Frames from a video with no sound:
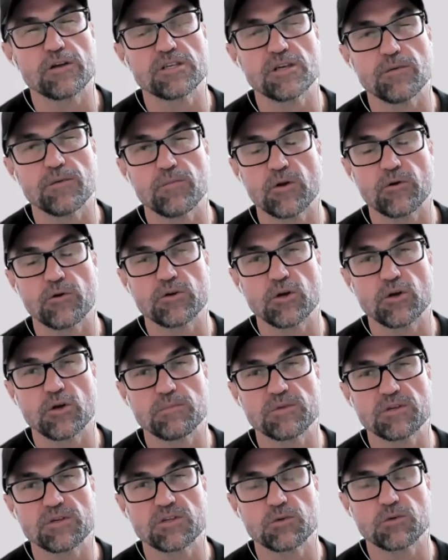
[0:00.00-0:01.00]
similar in
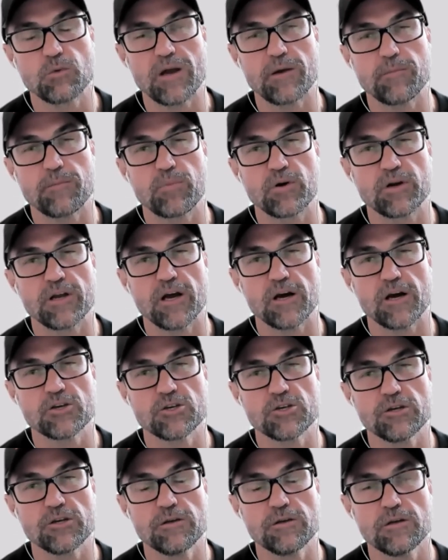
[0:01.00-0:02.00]
terms of sweat
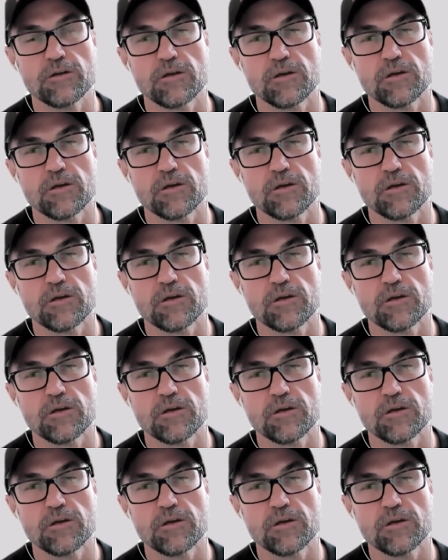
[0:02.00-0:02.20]
production,